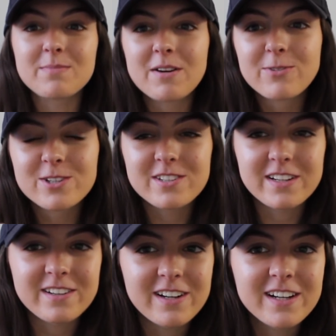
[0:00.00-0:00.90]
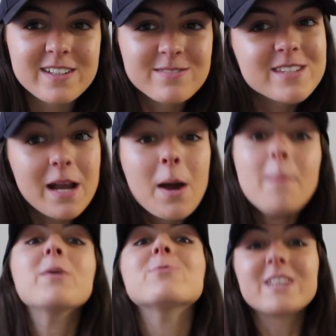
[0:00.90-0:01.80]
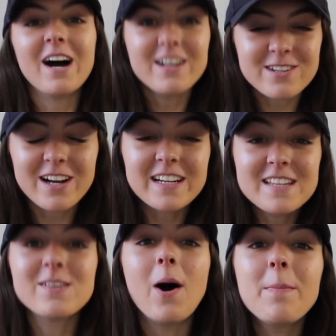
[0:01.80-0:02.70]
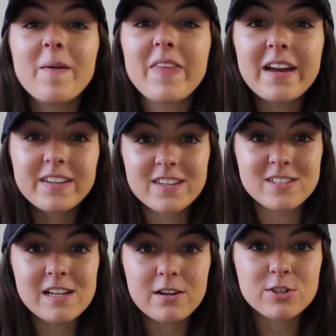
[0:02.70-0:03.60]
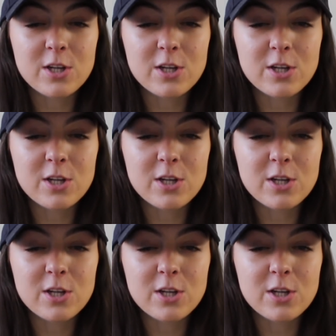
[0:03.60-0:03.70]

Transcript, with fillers: See, my voice is kind of cracked because I'm sick, but whose contract is up at the end of this year.